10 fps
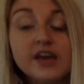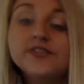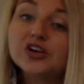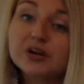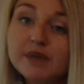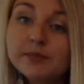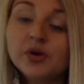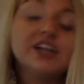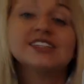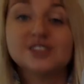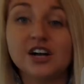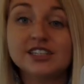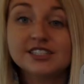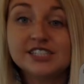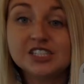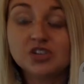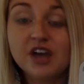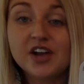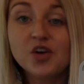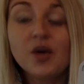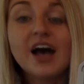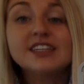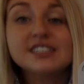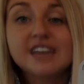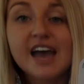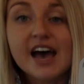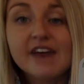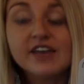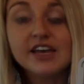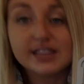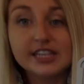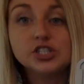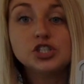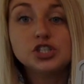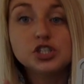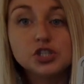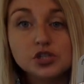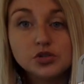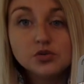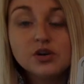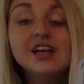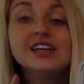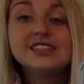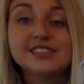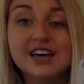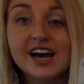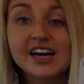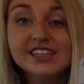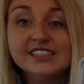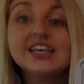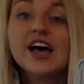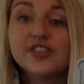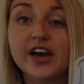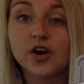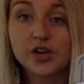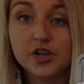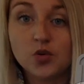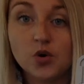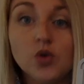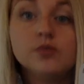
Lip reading: if you remember, an isosceles triangle has to have at least 2 sides that are equal.